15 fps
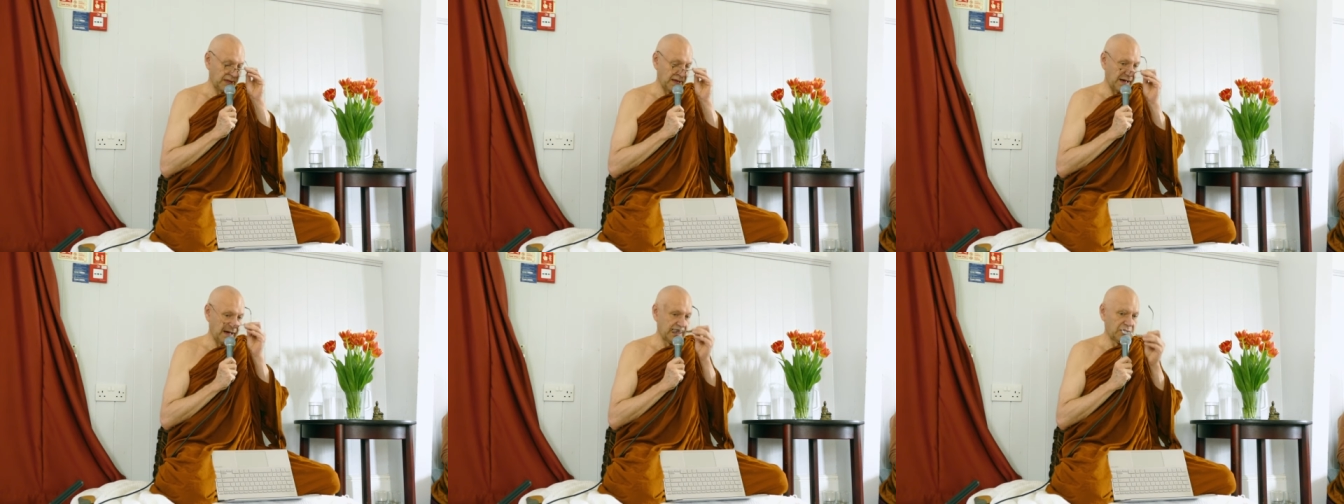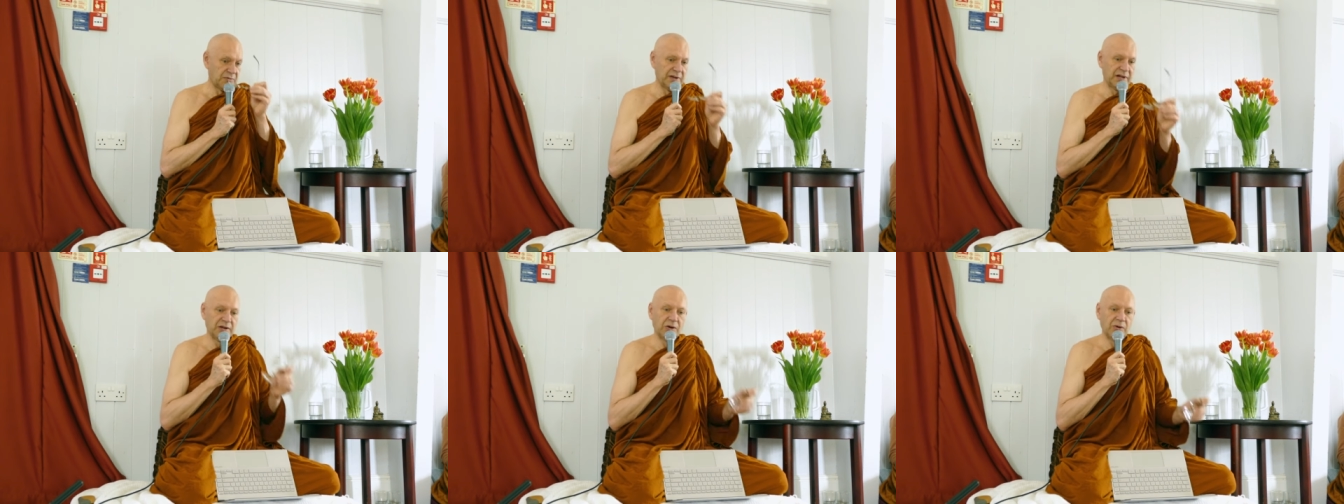I didn't
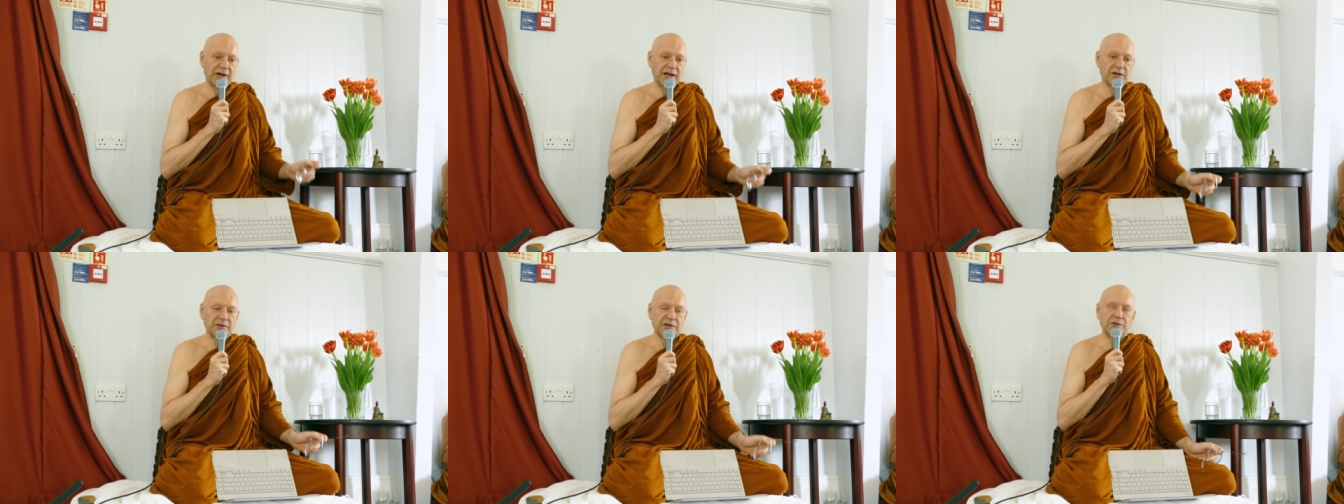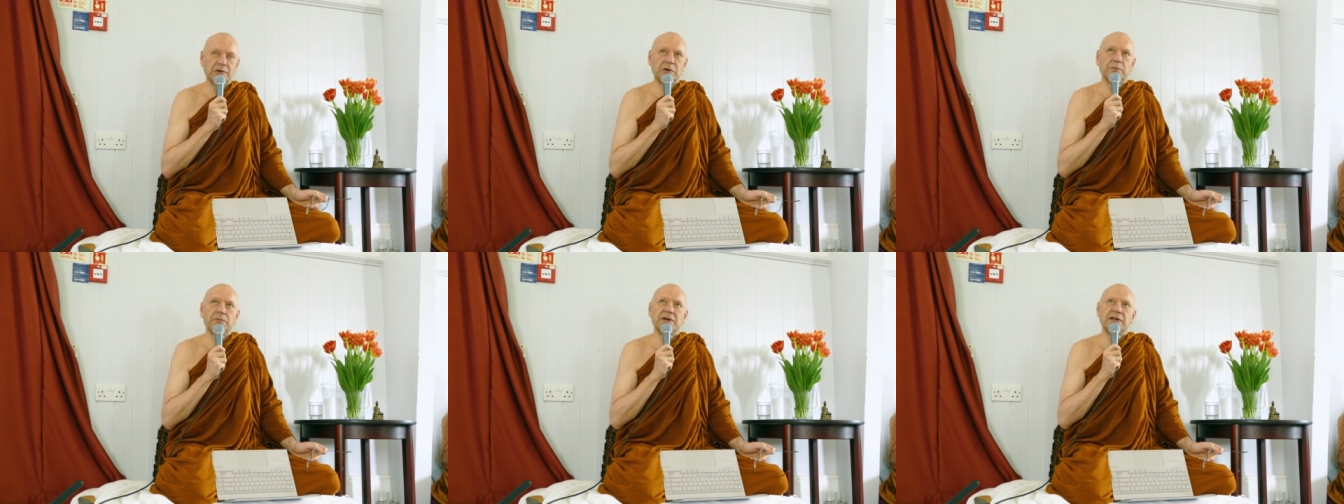really know how to
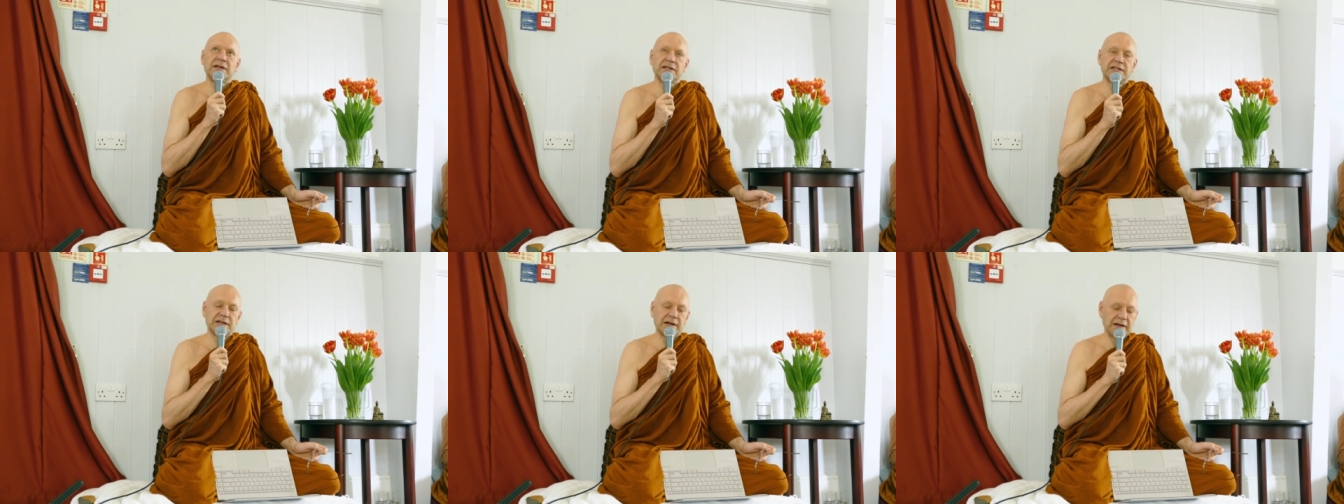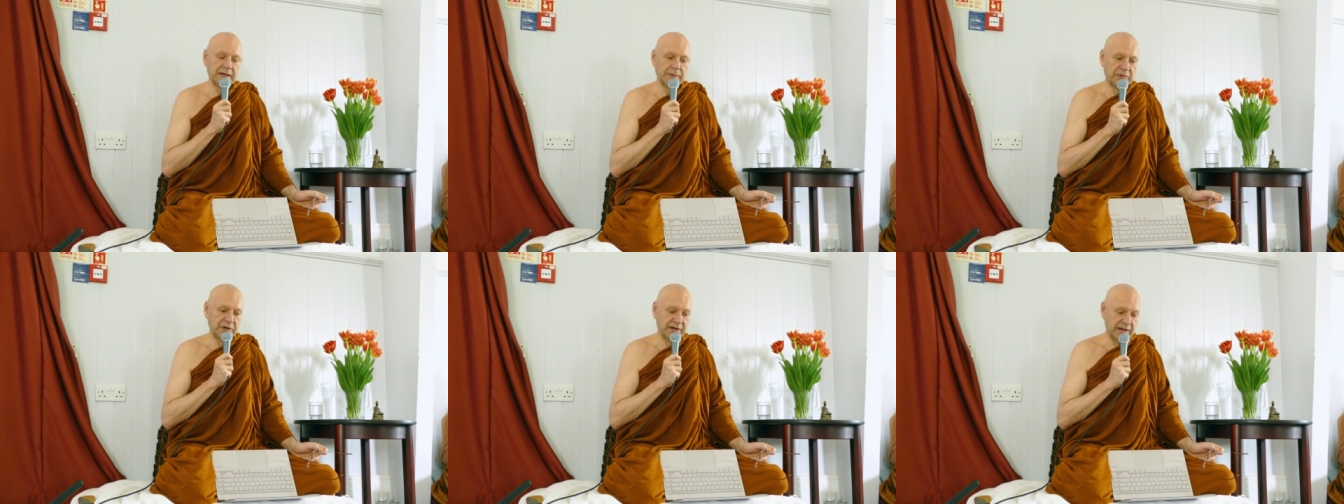interpret initially,
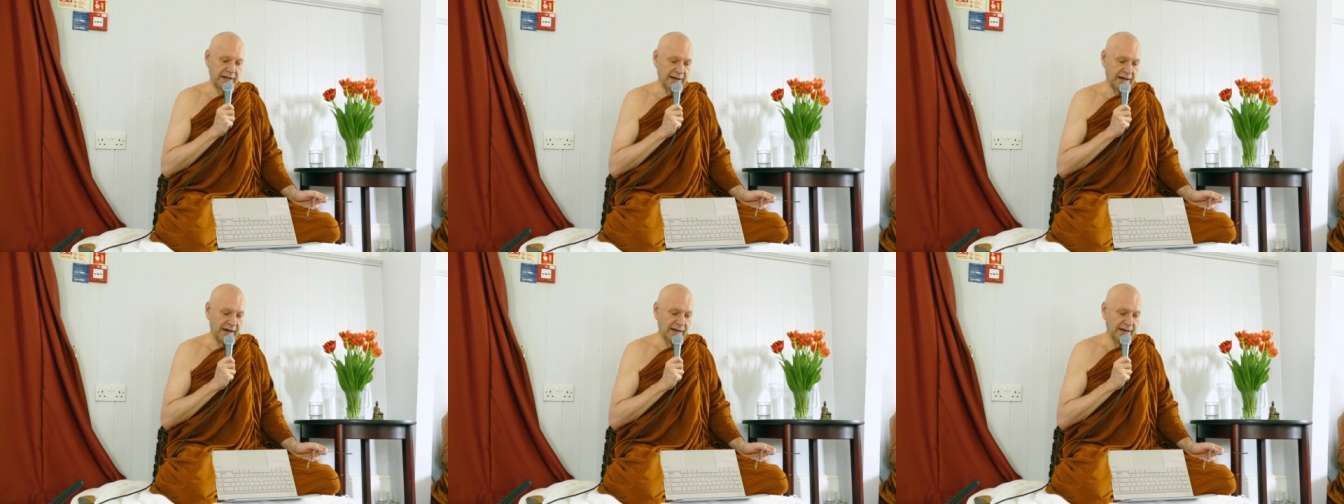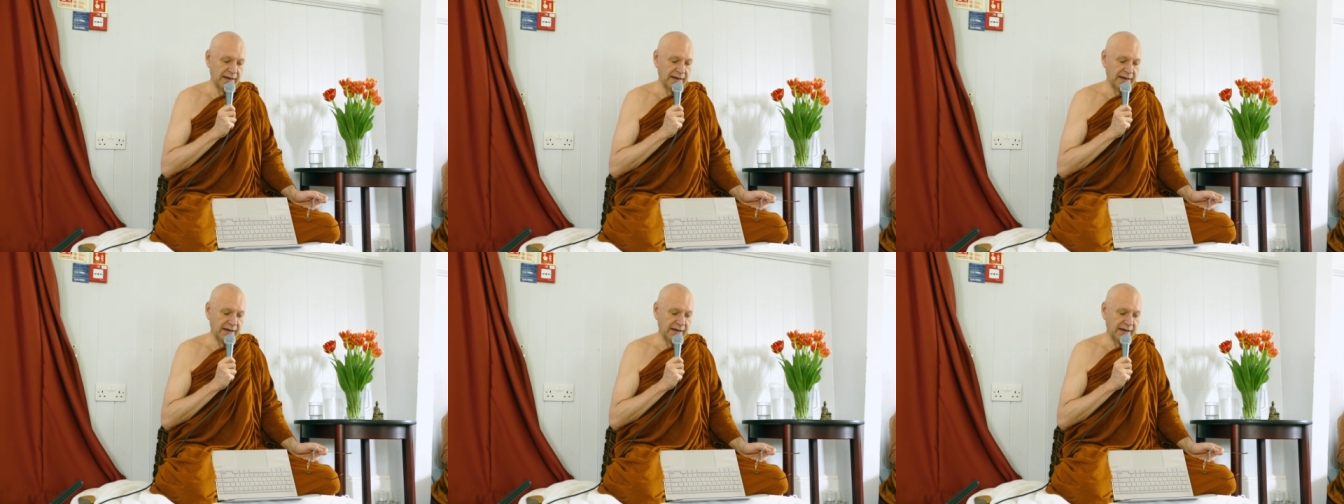but then I,